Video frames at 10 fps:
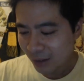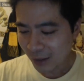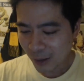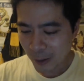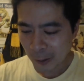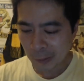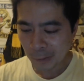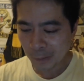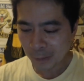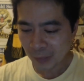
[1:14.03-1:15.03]

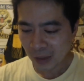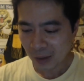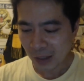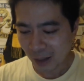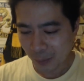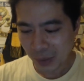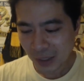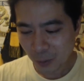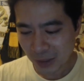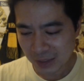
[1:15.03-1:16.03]
And I
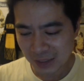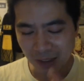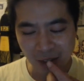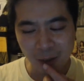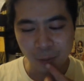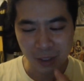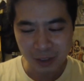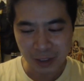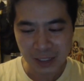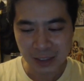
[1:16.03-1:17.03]
picked ones that when I
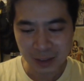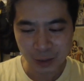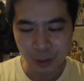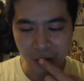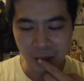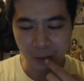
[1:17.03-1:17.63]
tried in the store,